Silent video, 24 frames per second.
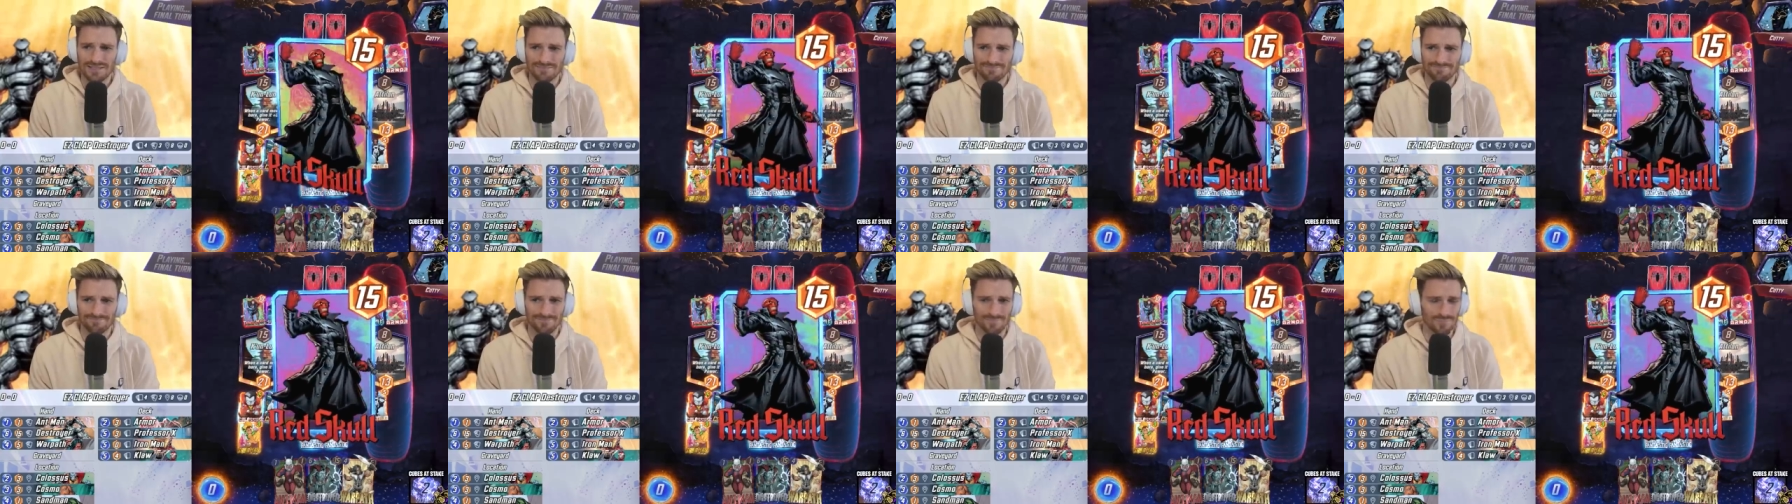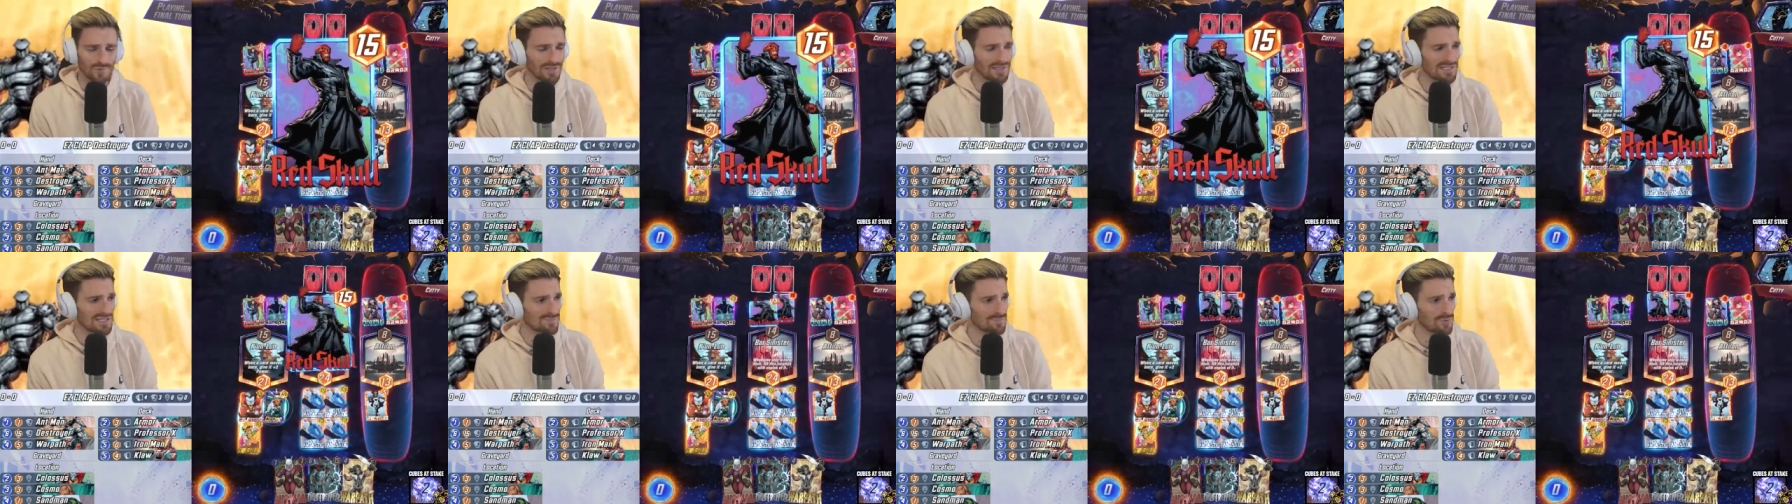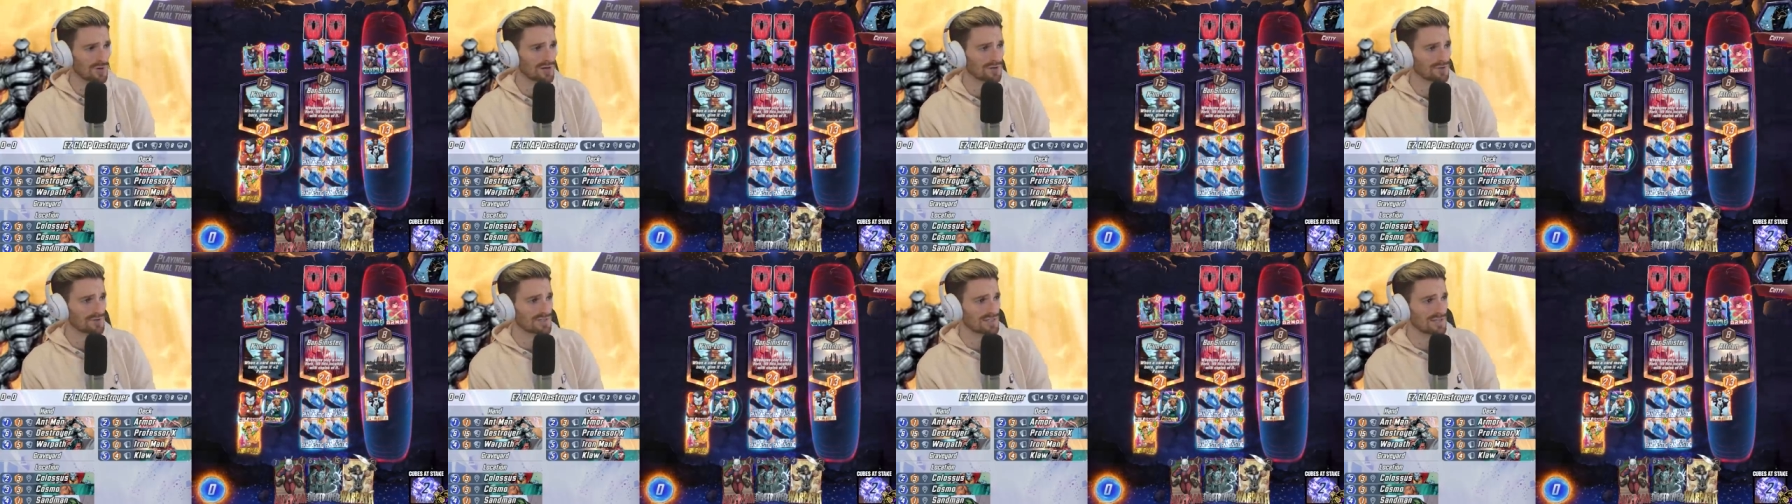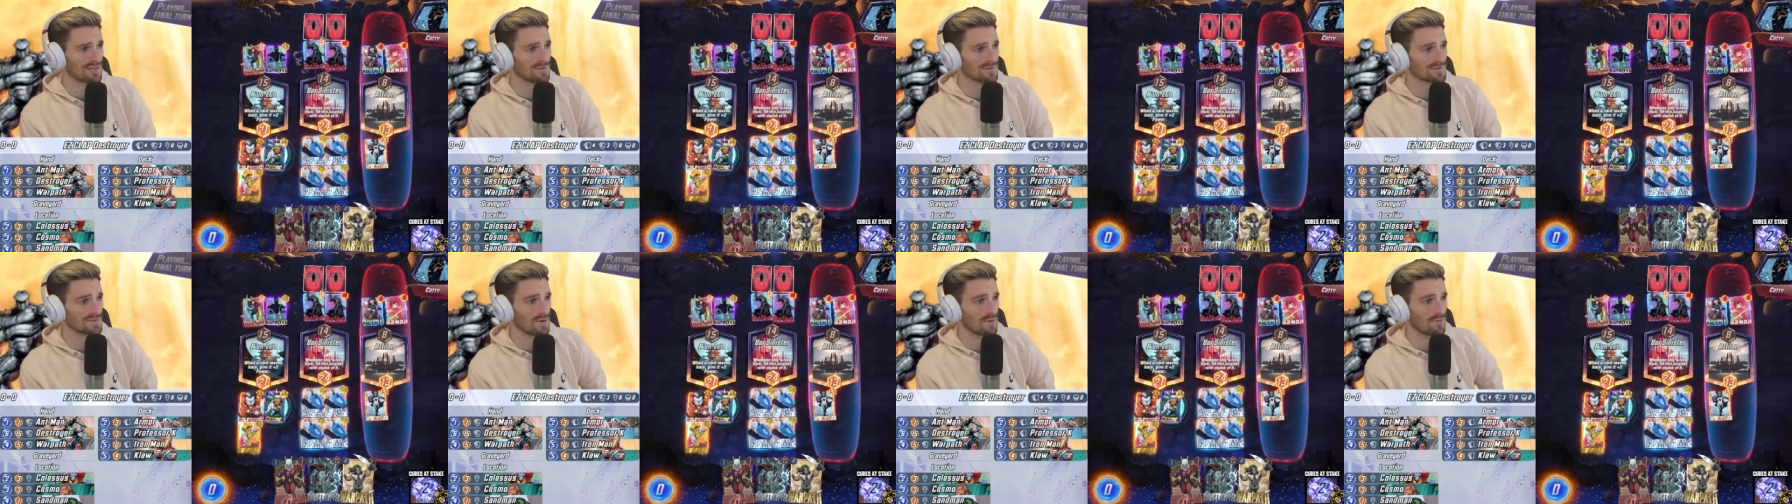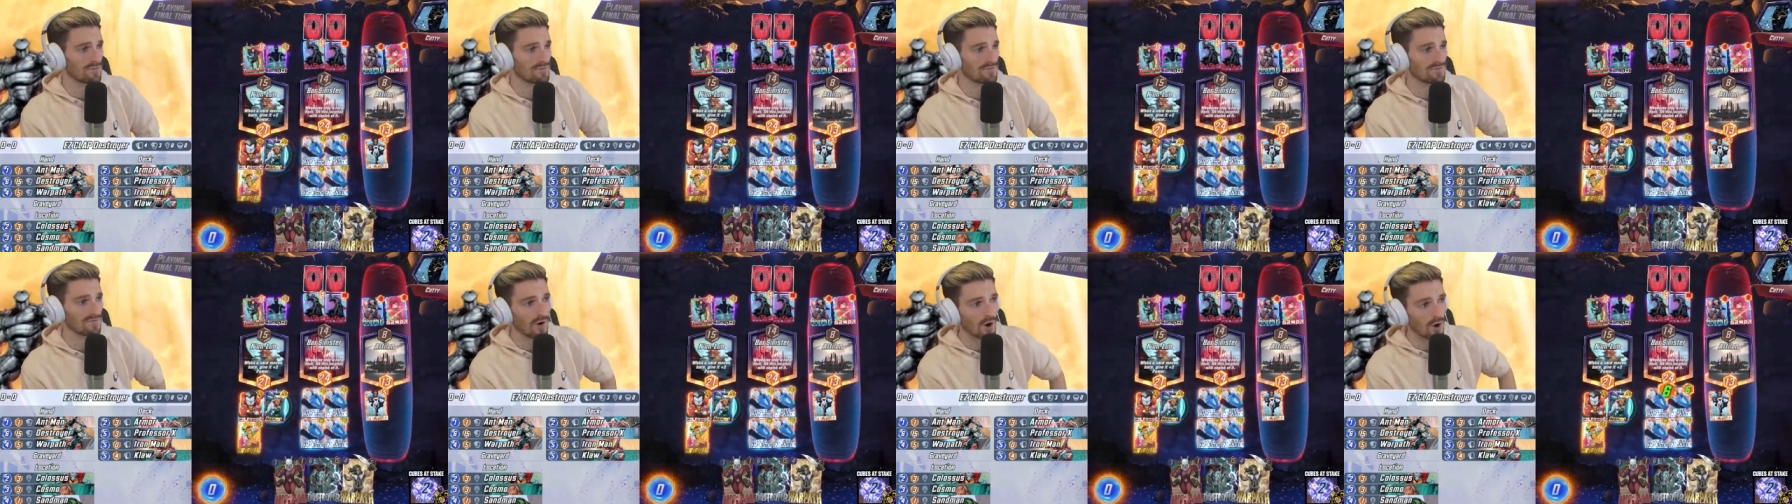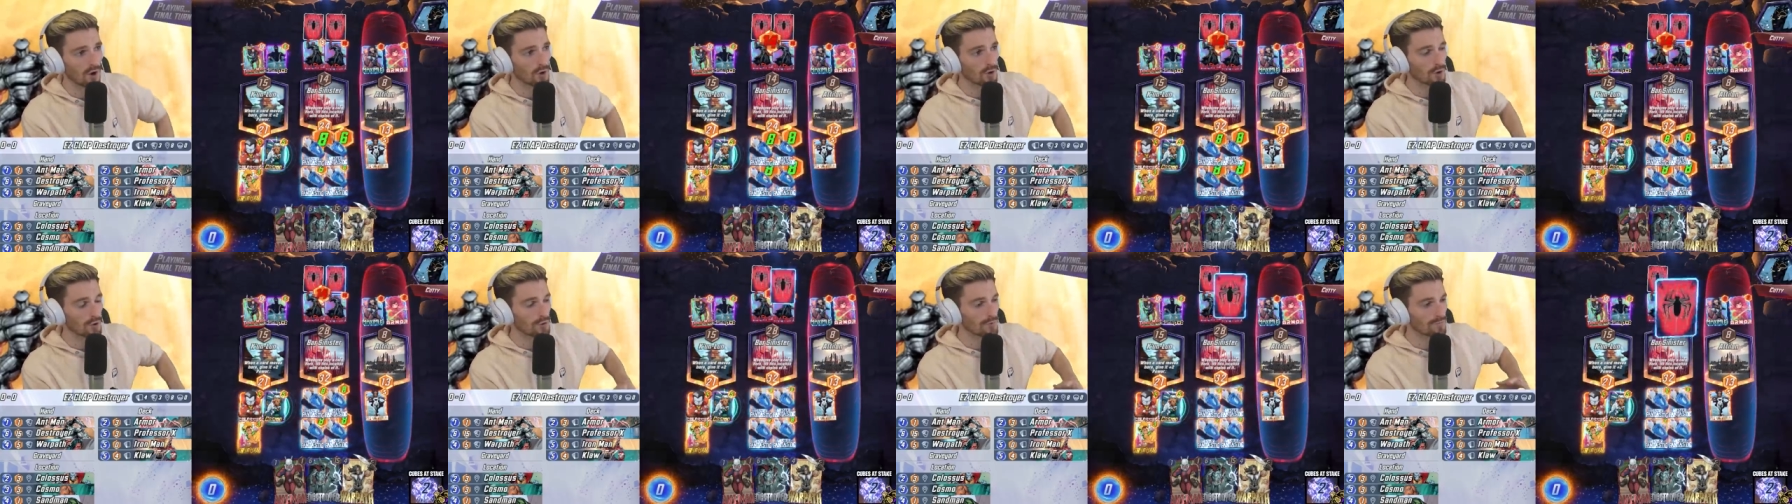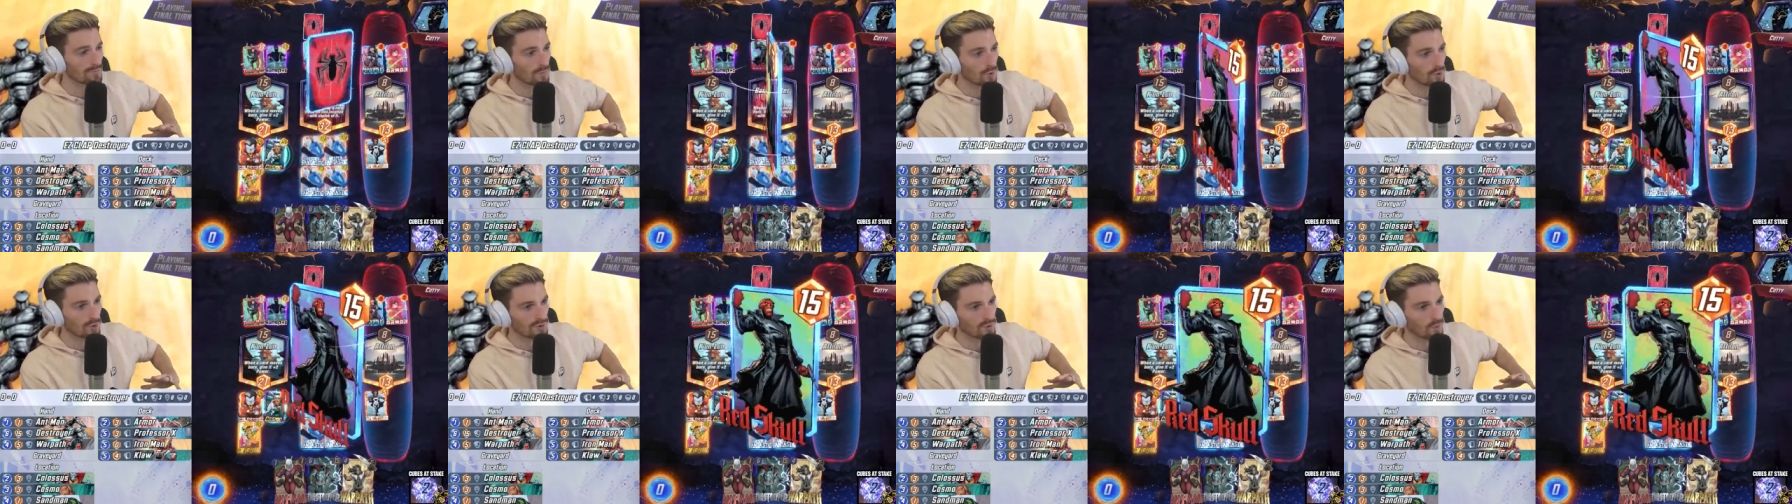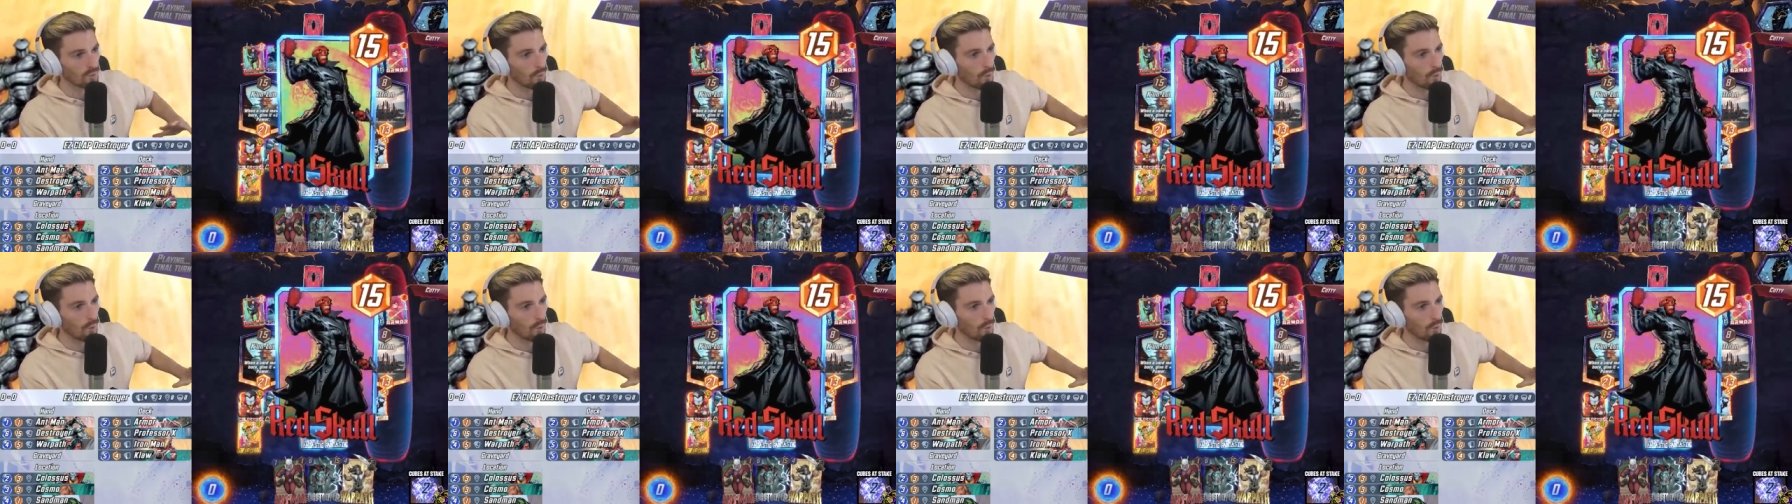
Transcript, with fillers: and we spread ourselves far more